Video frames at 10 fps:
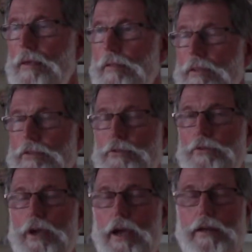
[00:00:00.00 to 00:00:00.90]
These two
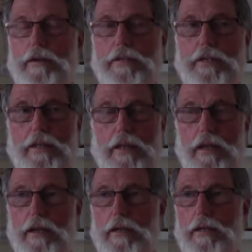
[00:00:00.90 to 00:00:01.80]
categories are
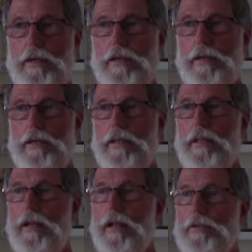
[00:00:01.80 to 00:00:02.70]
there. Then
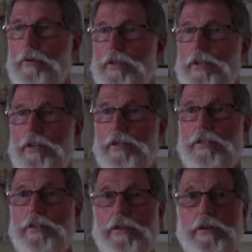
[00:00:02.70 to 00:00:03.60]
the next question
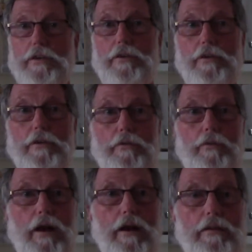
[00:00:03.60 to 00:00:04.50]
is,
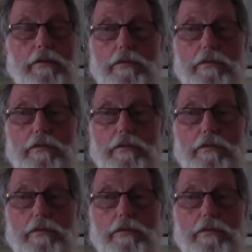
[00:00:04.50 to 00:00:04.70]
well,